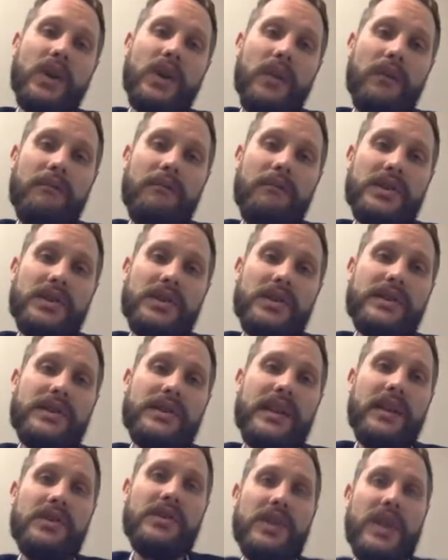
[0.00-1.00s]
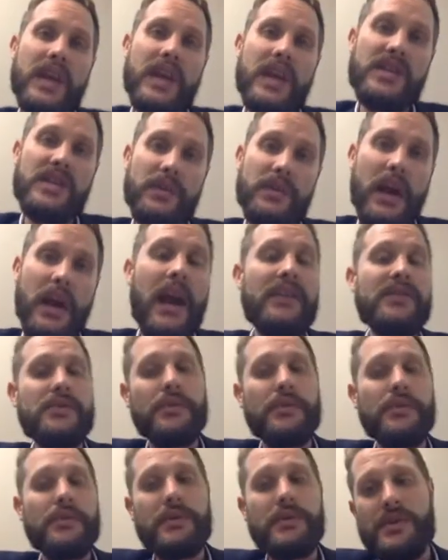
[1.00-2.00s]
called Visions to Education with a high
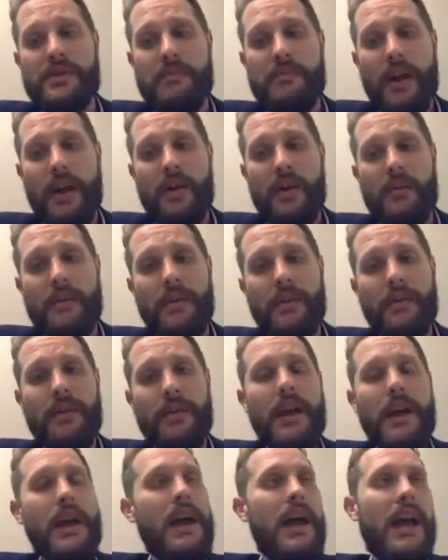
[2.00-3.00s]
school teacher, Michael Milton,